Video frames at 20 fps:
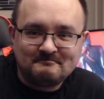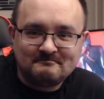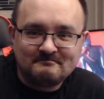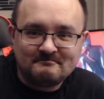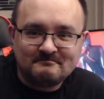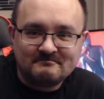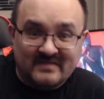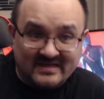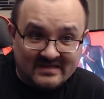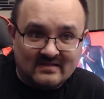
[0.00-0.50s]

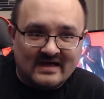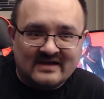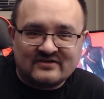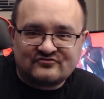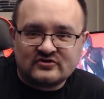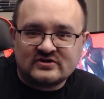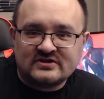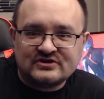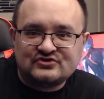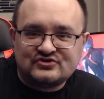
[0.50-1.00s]
They
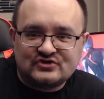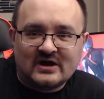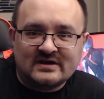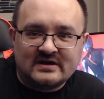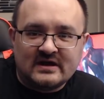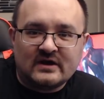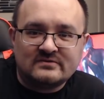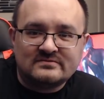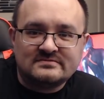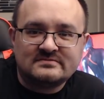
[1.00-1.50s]
literally shut
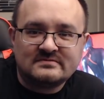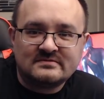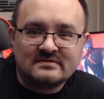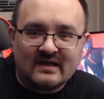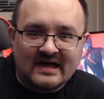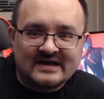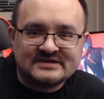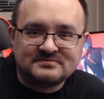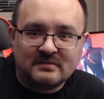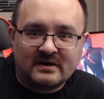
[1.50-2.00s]
down
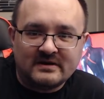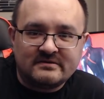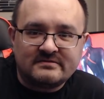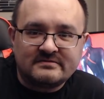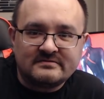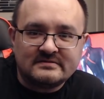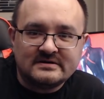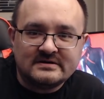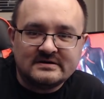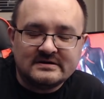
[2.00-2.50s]
last month.
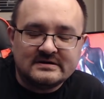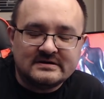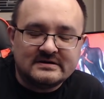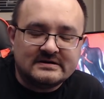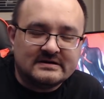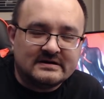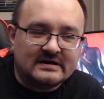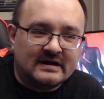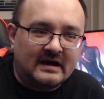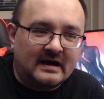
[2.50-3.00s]

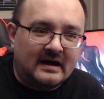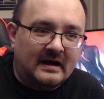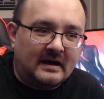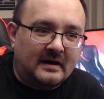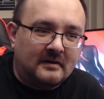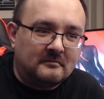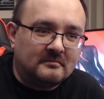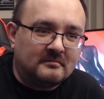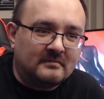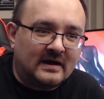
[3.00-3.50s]

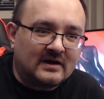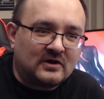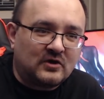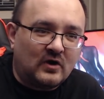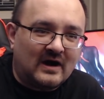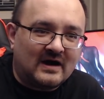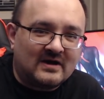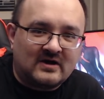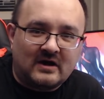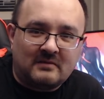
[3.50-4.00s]
I
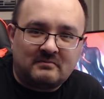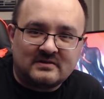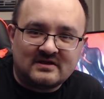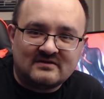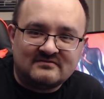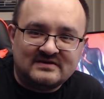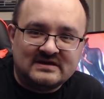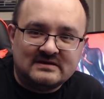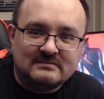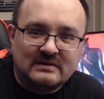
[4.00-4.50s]
got a couple of
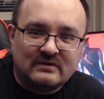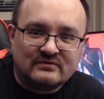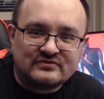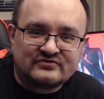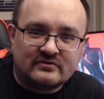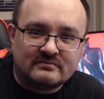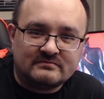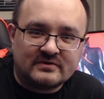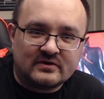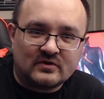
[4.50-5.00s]
emails
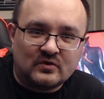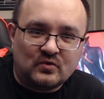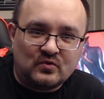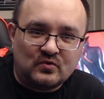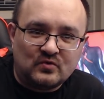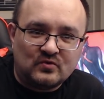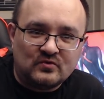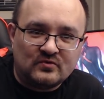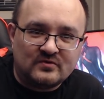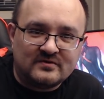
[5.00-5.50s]

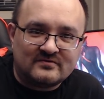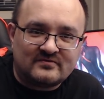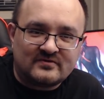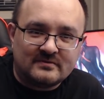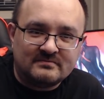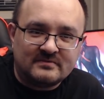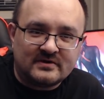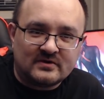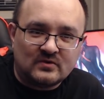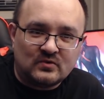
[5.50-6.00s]

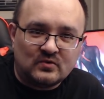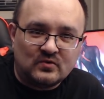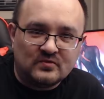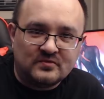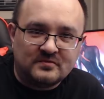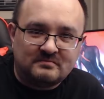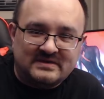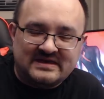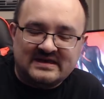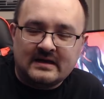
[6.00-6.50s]
from their
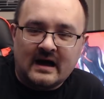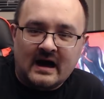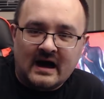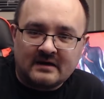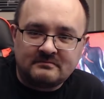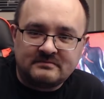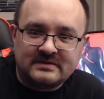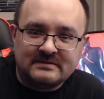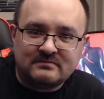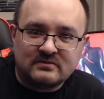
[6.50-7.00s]
old PR
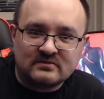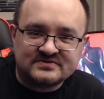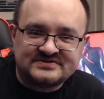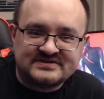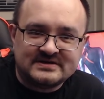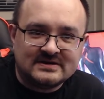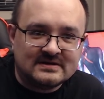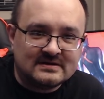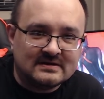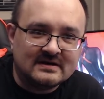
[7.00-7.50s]
people
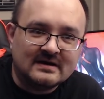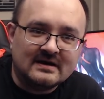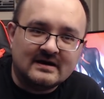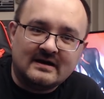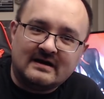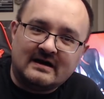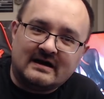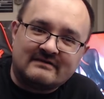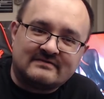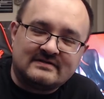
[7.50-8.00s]
saying,
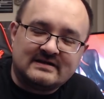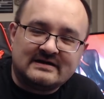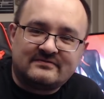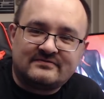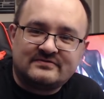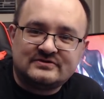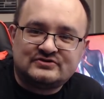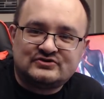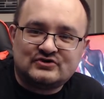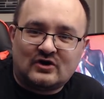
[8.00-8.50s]
I've left
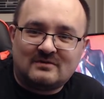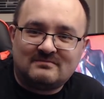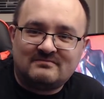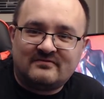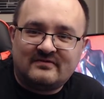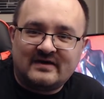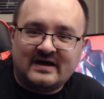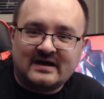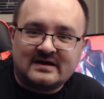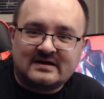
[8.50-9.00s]
the job,
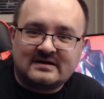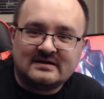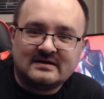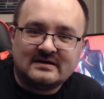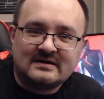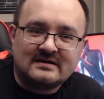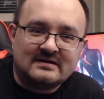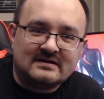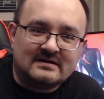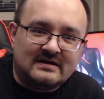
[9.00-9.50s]
Vic.
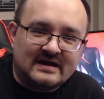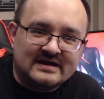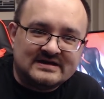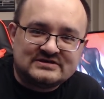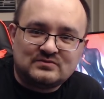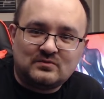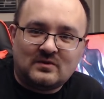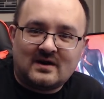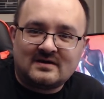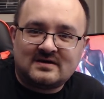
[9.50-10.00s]
Nice
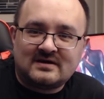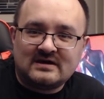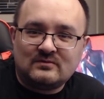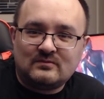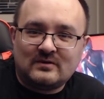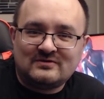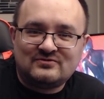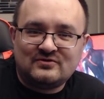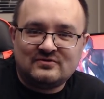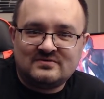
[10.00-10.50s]
working
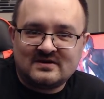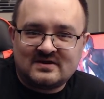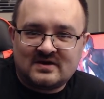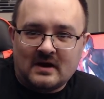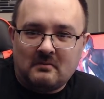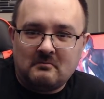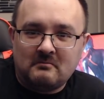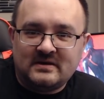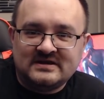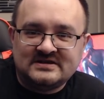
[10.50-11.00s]
with you. The
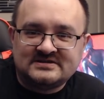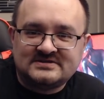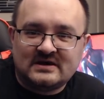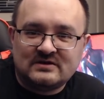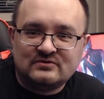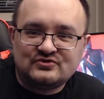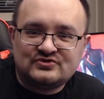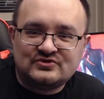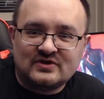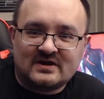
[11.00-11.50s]
company's now
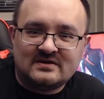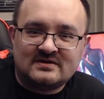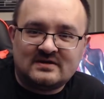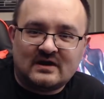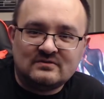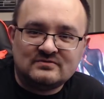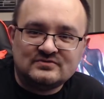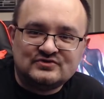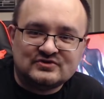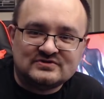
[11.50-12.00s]
shut
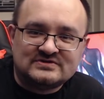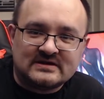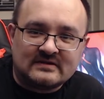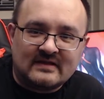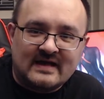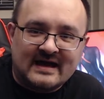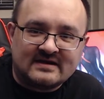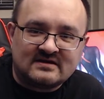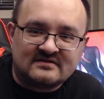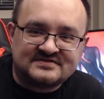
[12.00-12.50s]
down due to
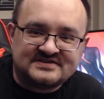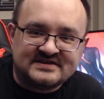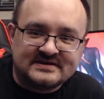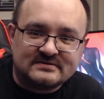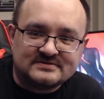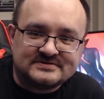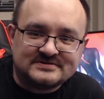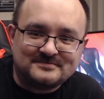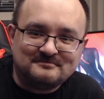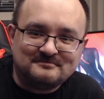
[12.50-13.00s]
lack of sales.